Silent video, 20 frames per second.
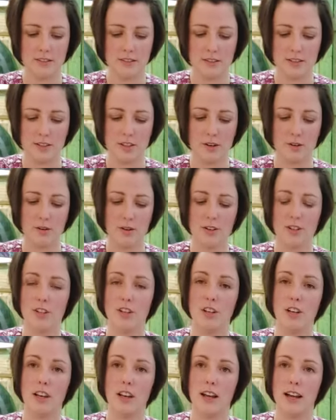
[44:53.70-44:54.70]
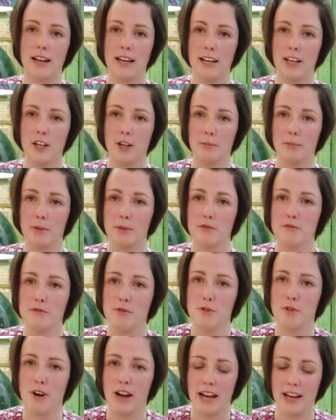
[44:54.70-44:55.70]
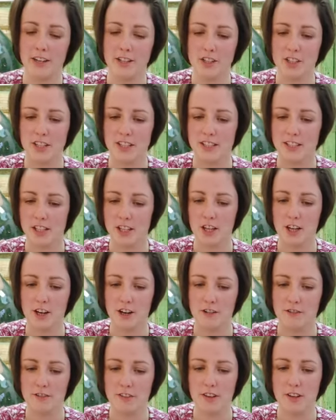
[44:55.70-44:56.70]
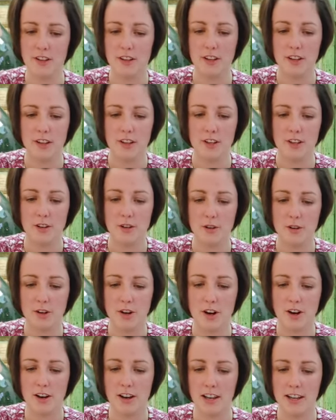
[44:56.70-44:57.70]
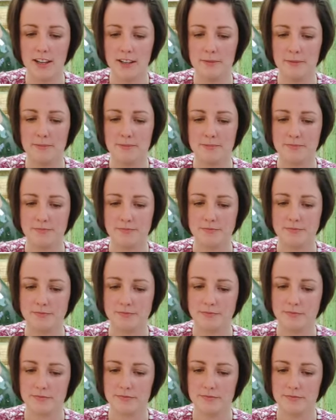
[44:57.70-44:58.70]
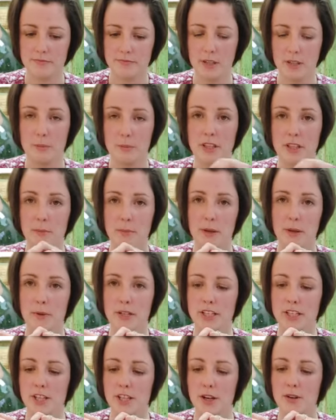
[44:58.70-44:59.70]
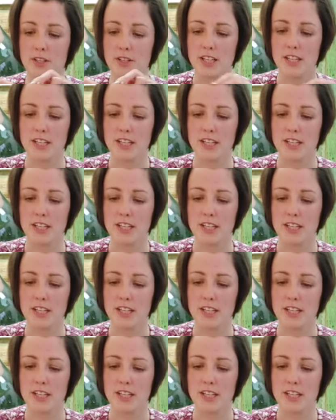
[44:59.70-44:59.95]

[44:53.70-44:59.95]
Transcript: So lining up the raw edges of your collar with the bit we sewed